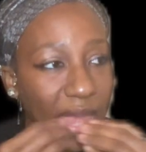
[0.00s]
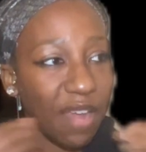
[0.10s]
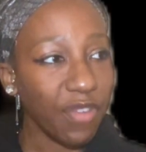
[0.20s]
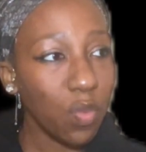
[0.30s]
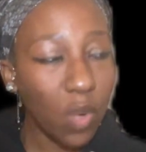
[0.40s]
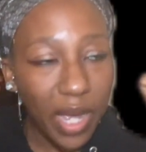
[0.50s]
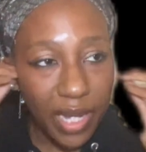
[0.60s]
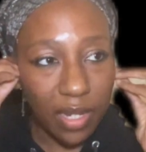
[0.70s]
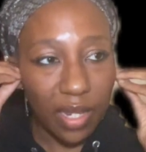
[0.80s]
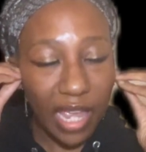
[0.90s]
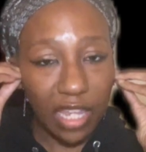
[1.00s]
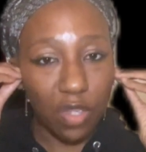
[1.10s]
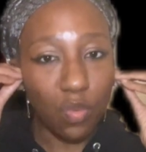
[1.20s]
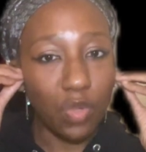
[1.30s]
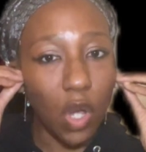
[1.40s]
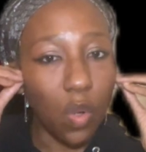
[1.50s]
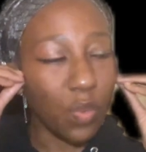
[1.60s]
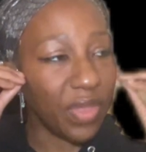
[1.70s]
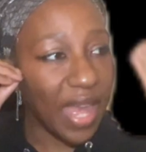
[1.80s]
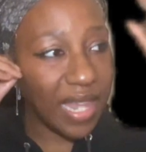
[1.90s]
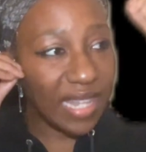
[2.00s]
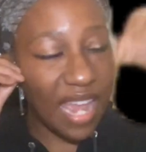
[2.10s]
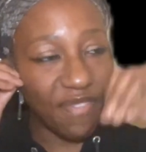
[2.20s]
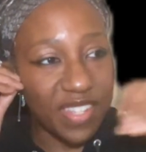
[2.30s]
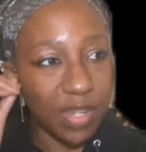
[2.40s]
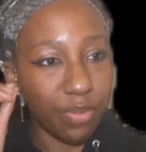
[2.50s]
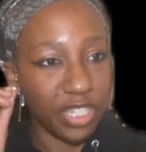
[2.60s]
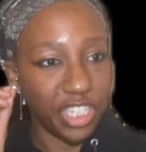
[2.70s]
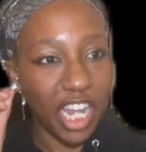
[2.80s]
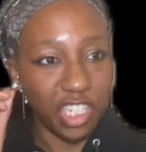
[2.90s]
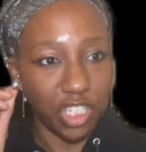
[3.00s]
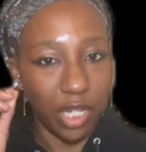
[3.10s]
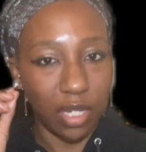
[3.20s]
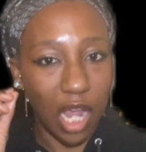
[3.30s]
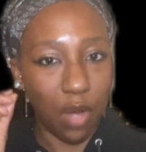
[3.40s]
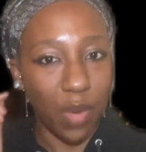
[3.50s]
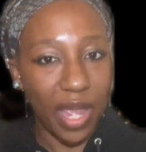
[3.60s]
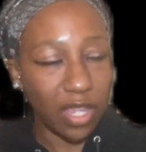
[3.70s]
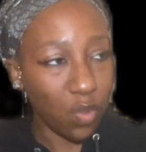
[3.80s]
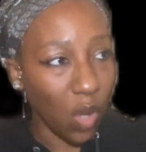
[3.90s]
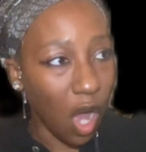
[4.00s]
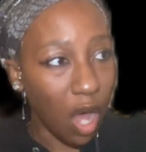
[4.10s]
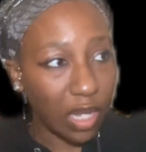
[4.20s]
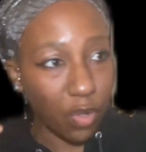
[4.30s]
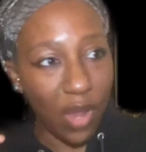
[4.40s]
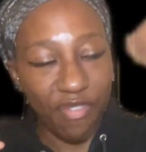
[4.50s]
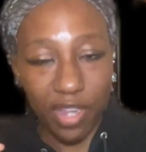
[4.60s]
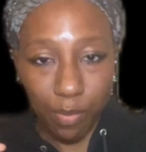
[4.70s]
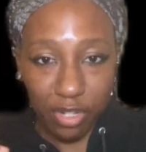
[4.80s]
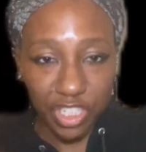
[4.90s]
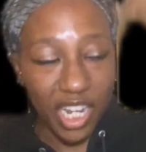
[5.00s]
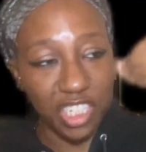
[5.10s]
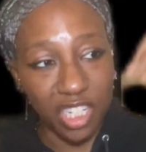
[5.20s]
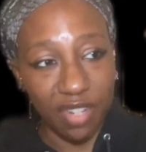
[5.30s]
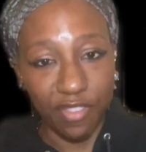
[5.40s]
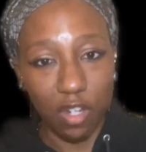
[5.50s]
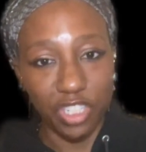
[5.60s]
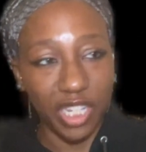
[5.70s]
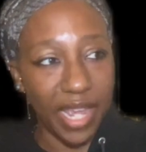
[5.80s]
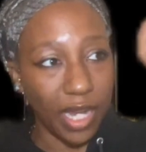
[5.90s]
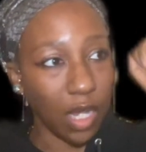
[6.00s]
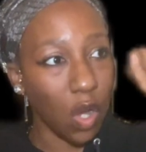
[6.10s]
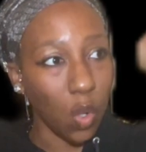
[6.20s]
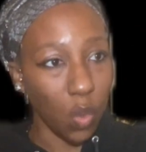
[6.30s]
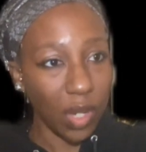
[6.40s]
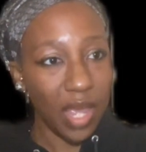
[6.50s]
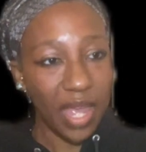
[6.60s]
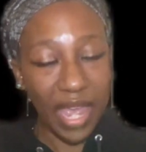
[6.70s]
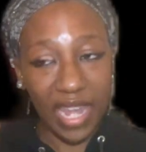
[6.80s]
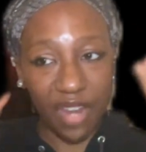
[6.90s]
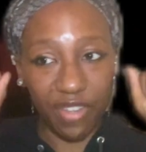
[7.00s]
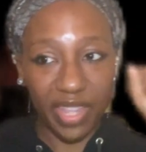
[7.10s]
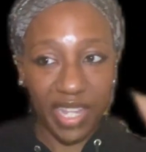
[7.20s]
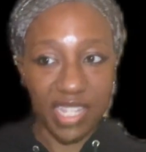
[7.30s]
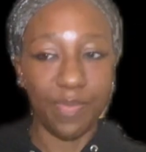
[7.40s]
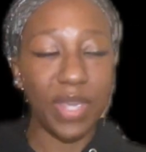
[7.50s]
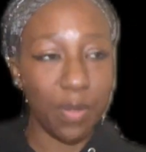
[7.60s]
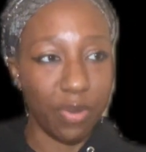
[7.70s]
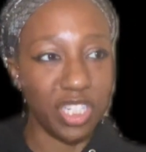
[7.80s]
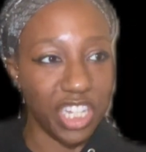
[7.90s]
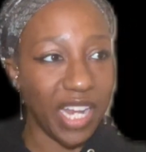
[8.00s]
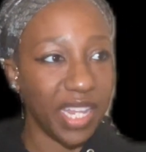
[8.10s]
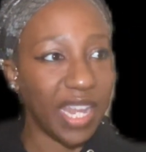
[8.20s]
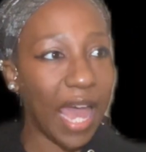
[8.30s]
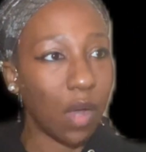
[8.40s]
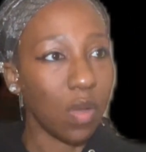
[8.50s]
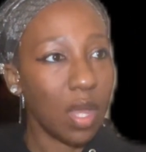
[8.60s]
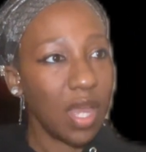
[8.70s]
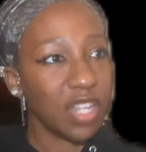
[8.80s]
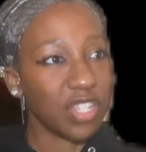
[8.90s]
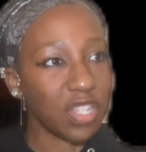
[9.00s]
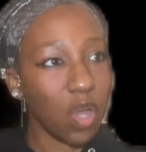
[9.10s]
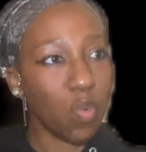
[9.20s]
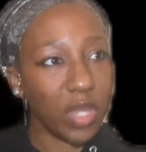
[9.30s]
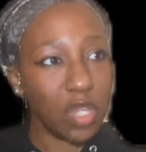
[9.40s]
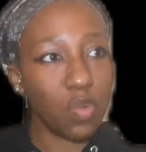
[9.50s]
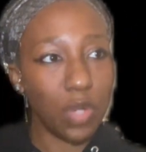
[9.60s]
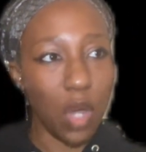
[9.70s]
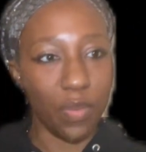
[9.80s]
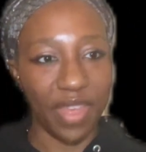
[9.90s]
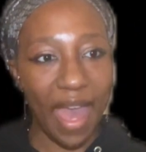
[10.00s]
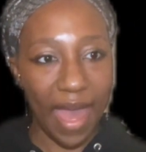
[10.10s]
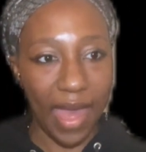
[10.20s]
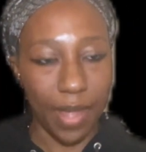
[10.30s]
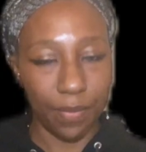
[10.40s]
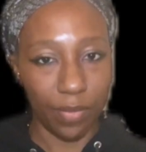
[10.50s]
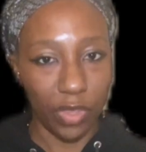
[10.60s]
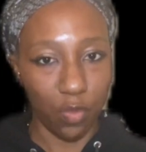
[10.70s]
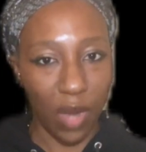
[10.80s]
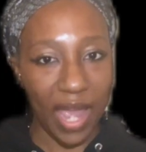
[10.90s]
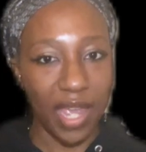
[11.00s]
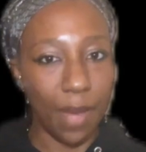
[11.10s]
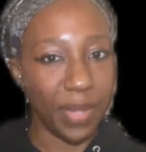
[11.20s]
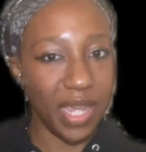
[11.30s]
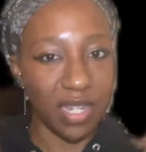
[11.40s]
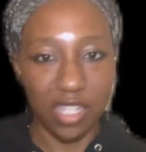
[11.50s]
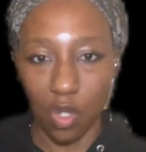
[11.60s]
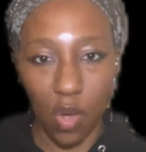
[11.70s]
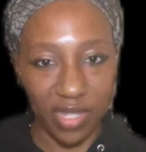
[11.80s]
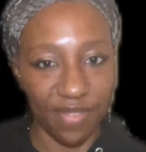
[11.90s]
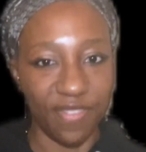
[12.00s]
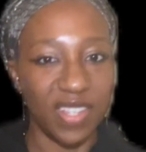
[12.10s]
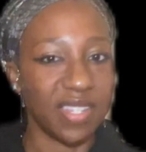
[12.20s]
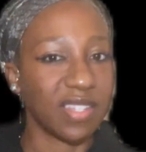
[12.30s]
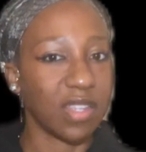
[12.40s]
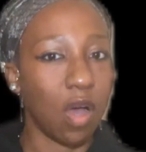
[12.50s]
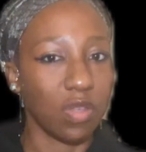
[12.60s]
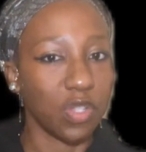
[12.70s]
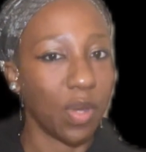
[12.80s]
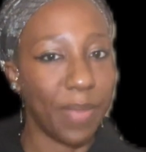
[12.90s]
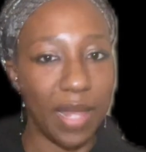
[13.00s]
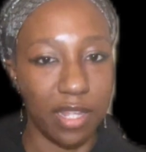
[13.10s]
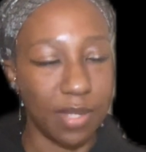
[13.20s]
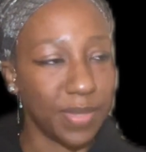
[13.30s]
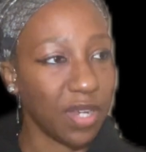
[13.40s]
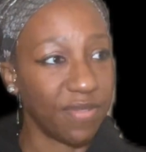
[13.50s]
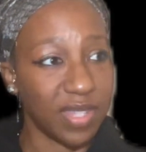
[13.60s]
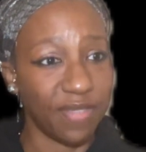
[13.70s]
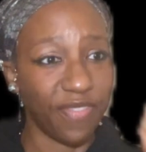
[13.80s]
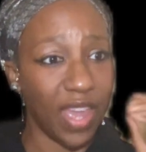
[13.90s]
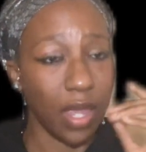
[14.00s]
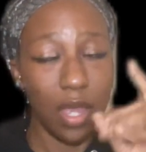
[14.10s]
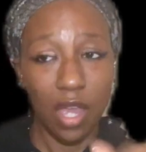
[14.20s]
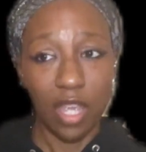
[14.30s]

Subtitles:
everyone, and you know that life is a projection, all right? You are a holographic projection of your genetic code, and everything is being projected out. So when you know that, right, I'm gonna get into quantum physics also about the observer's effect.